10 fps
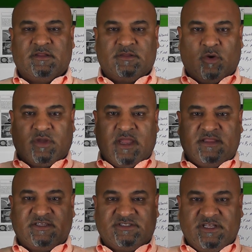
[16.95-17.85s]
Okay,
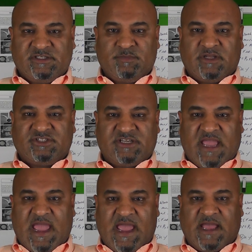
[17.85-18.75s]
there's this much
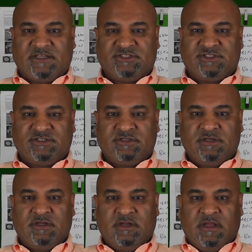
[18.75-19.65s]
cash
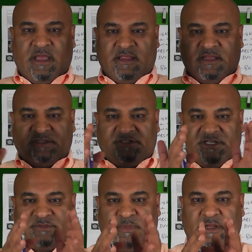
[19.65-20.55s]
and there's
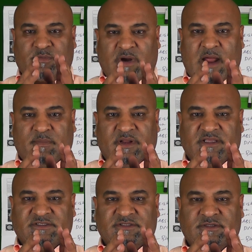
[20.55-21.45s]
this many
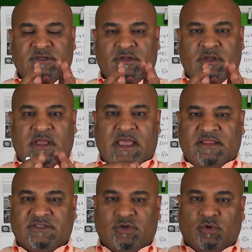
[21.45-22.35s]
properties. And
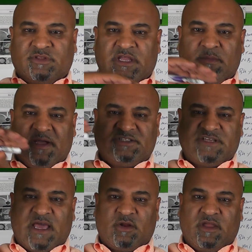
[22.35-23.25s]
this whole thing about
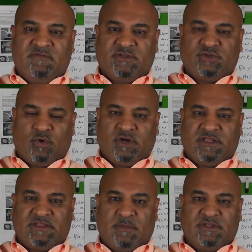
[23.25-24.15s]
shadow inventory
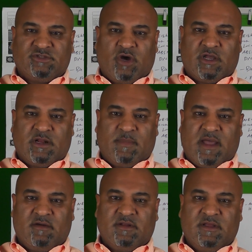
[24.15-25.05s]
that they've been talking
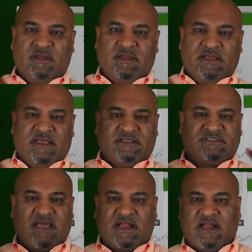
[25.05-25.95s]
about, it's
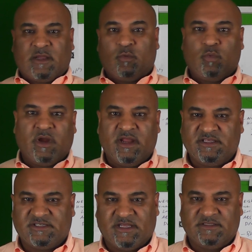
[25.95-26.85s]
kind of like, where
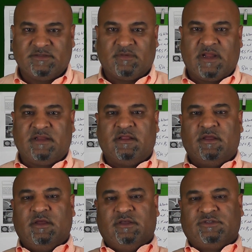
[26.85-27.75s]
is it, right?
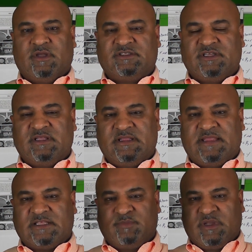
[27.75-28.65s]
So
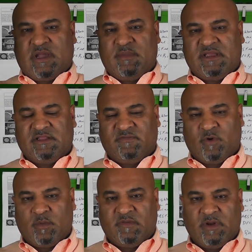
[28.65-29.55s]
that's becoming in the
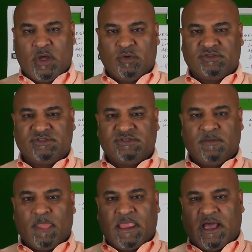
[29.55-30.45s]
form of notes.
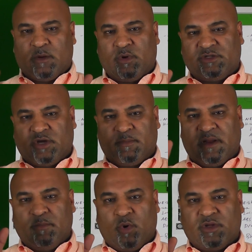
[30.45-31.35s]
I don't want to talk
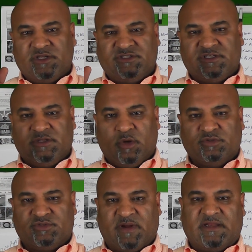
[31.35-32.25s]
about mortgage and
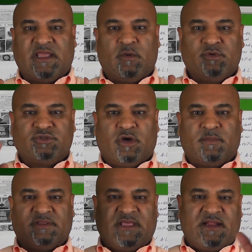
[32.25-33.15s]
notes right now. We'll talk
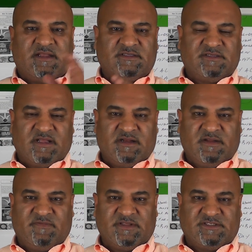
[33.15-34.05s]
about that at a
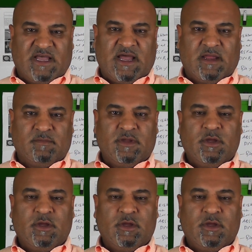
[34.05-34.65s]
different time.